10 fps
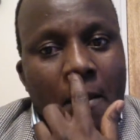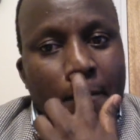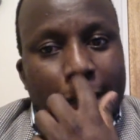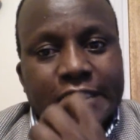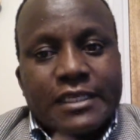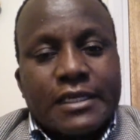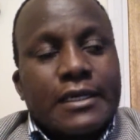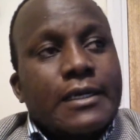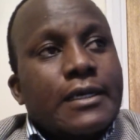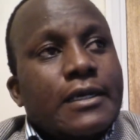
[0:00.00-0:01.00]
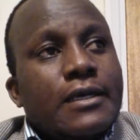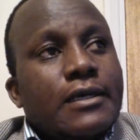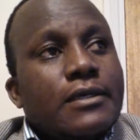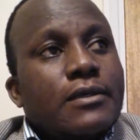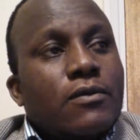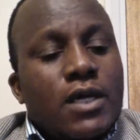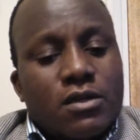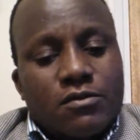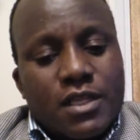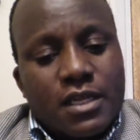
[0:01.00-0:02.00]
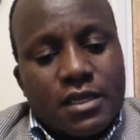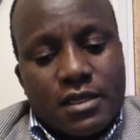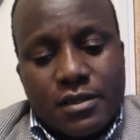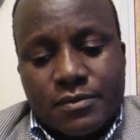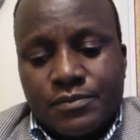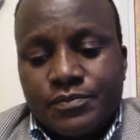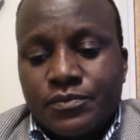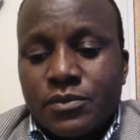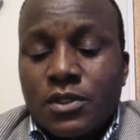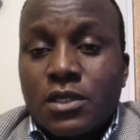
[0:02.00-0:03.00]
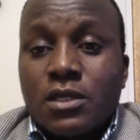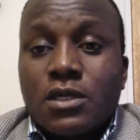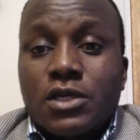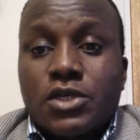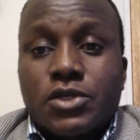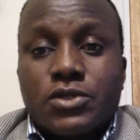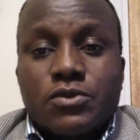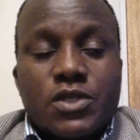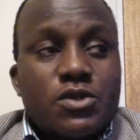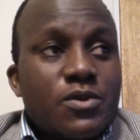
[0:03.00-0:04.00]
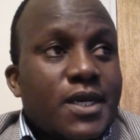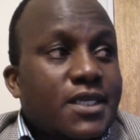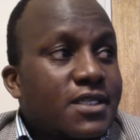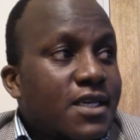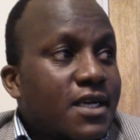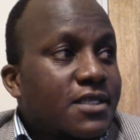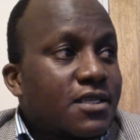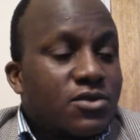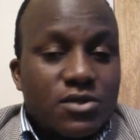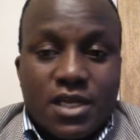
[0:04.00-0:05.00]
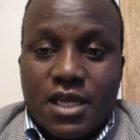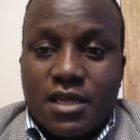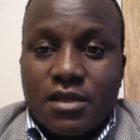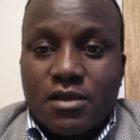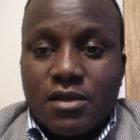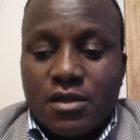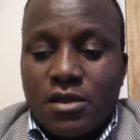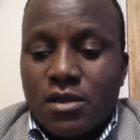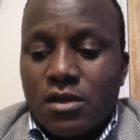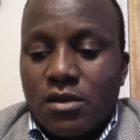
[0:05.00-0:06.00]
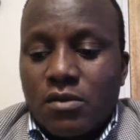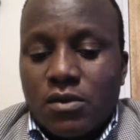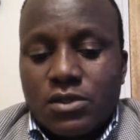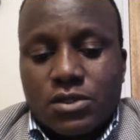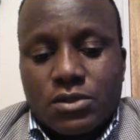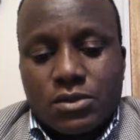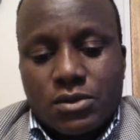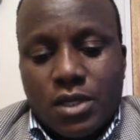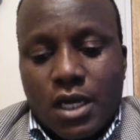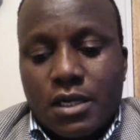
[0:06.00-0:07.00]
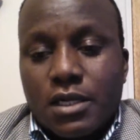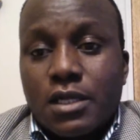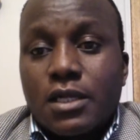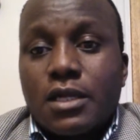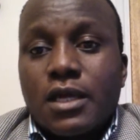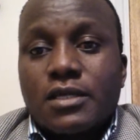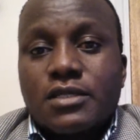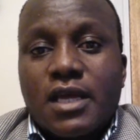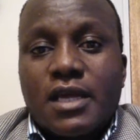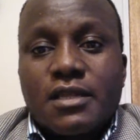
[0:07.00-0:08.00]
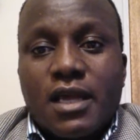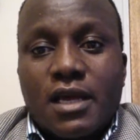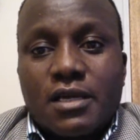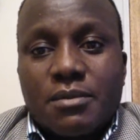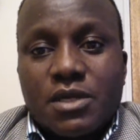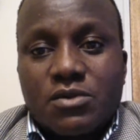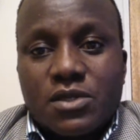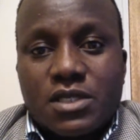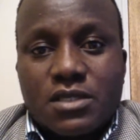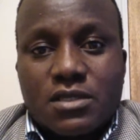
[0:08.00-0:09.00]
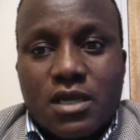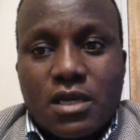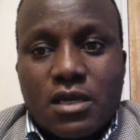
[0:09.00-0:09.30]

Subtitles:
But one of the issues which we were discussing today was to agree and sign the agreement which is